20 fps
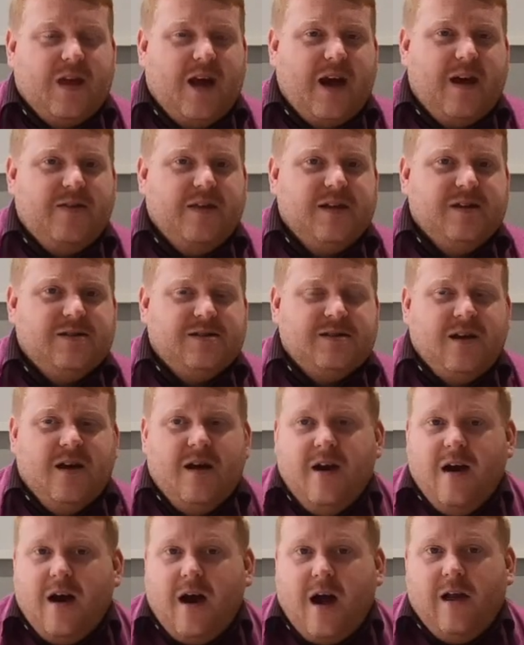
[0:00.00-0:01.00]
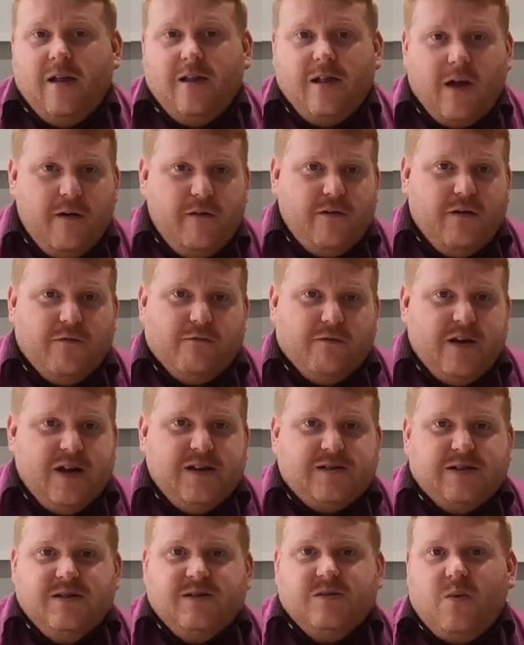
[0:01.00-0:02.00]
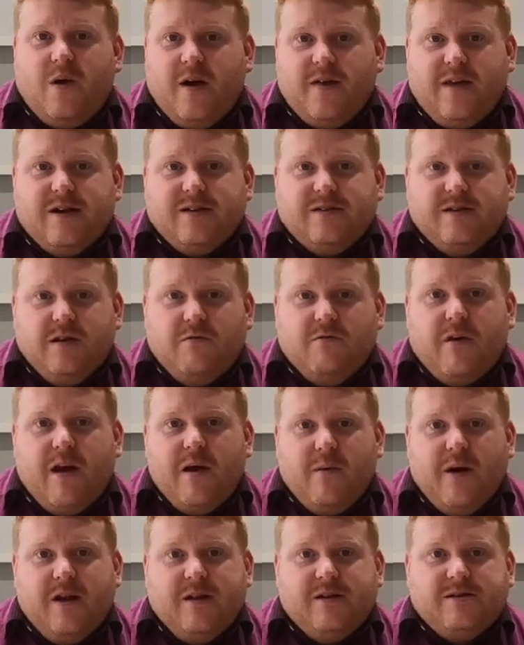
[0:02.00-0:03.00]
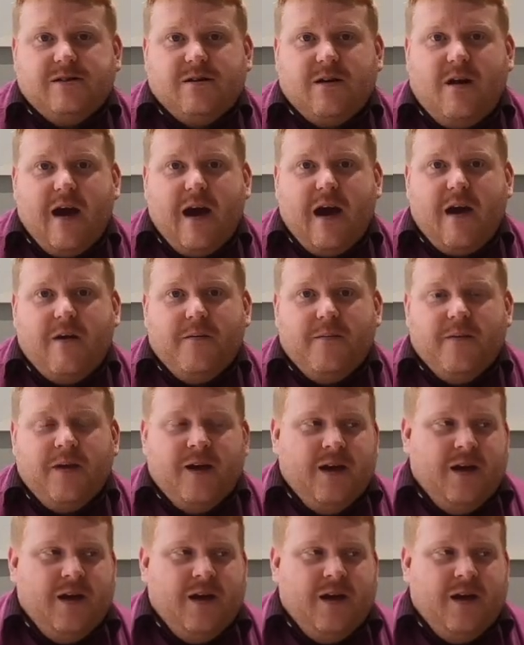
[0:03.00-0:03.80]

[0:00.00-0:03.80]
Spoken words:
And there's a load of reasons why that's a great way to start out.